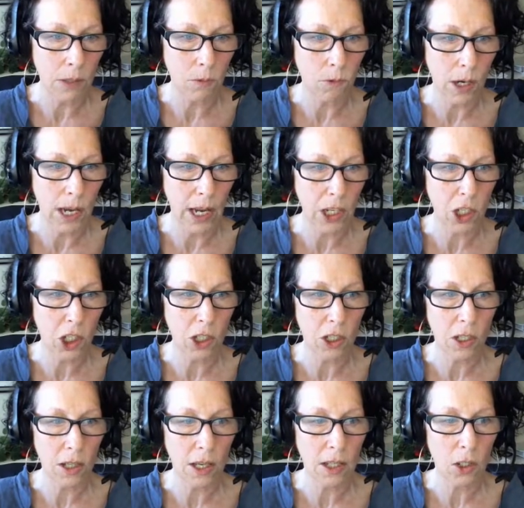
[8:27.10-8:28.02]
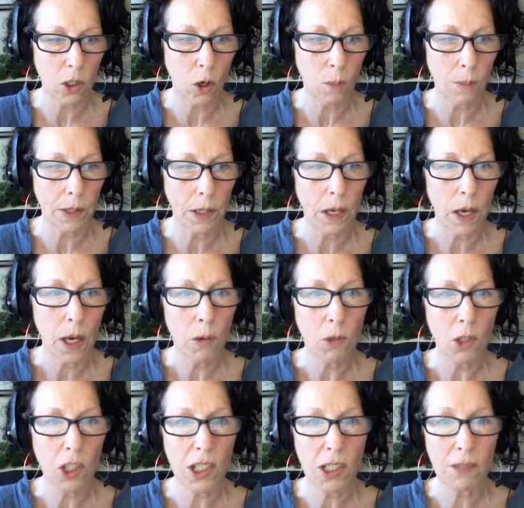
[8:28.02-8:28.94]
in relation to that topic,
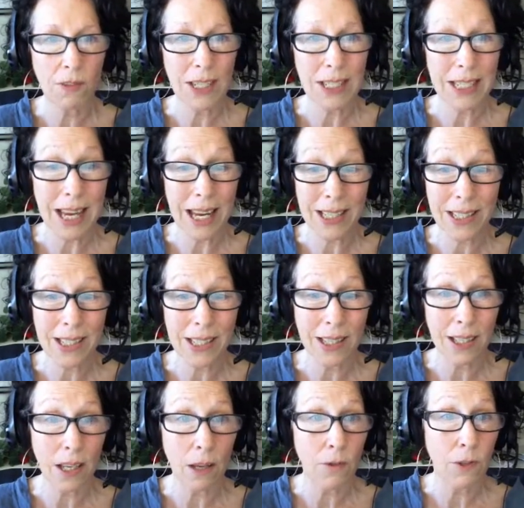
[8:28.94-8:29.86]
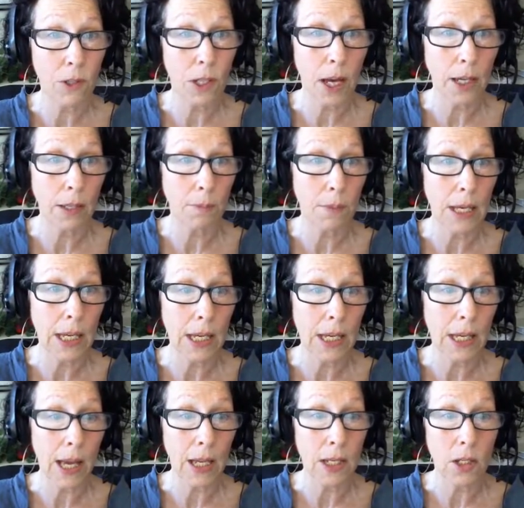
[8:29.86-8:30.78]
which is fantastic if you're like
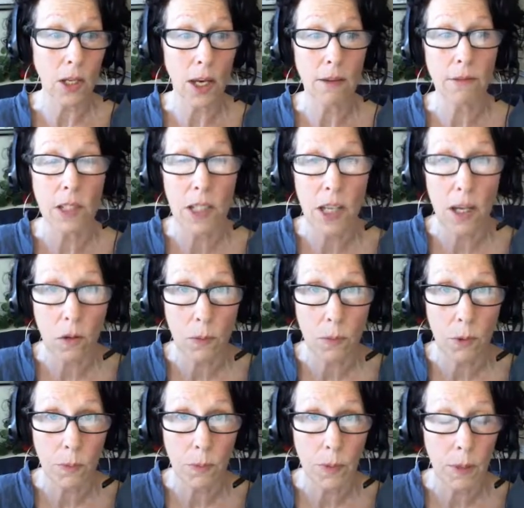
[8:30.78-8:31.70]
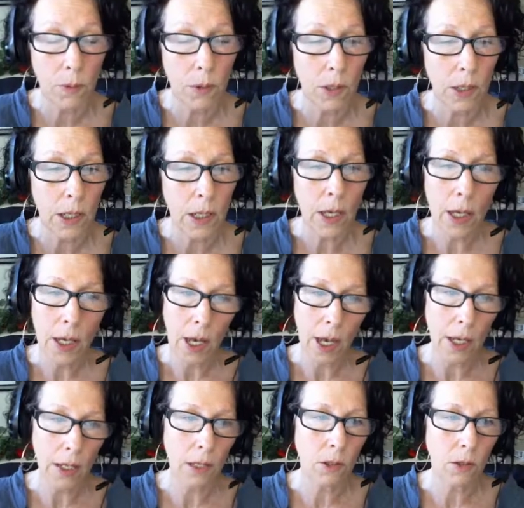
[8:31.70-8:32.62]
me and you have a terrible memory,
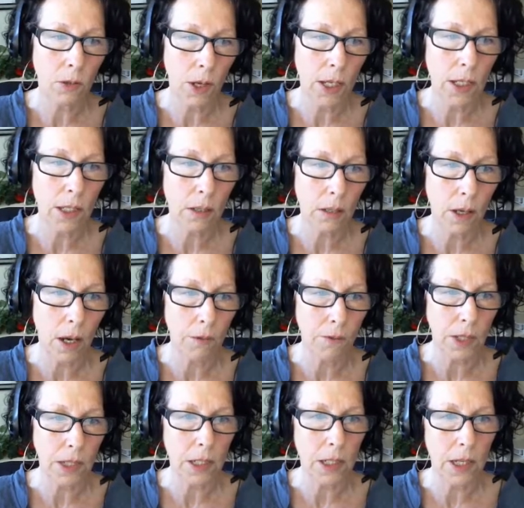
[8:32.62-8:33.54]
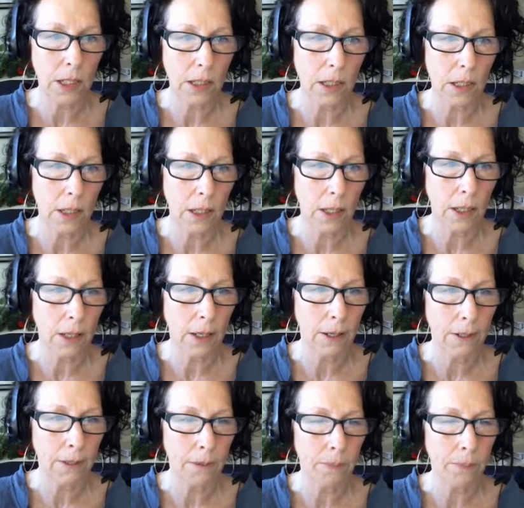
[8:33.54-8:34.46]
and it creates a
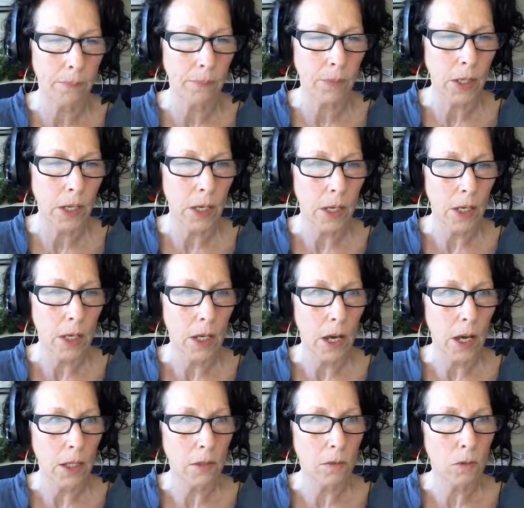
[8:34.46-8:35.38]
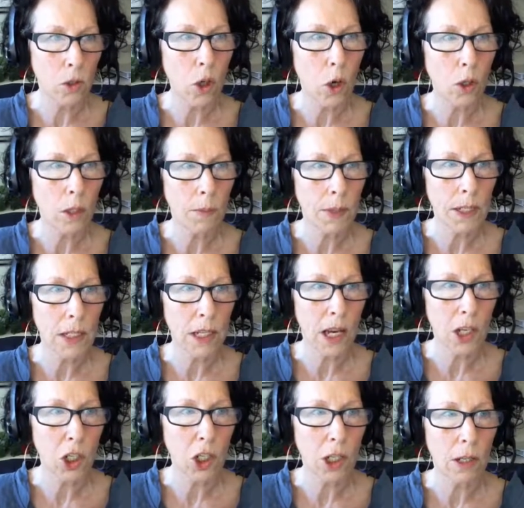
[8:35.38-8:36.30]
fantastic
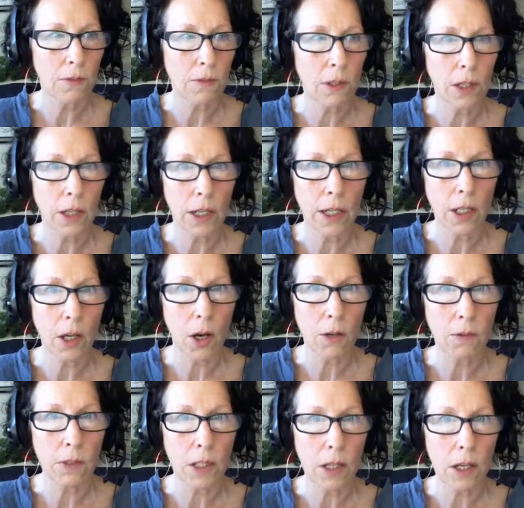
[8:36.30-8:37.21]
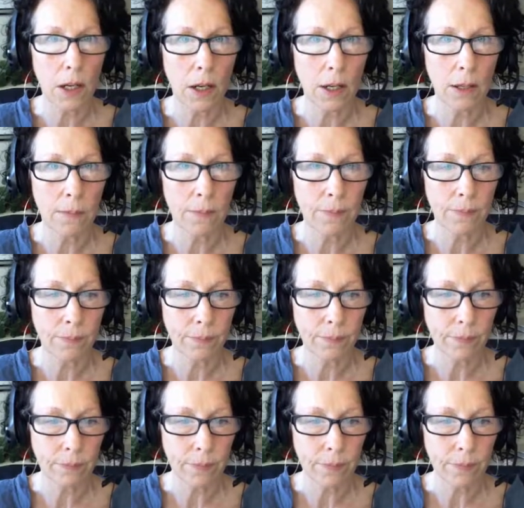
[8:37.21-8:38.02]
documentation, if you like, over time.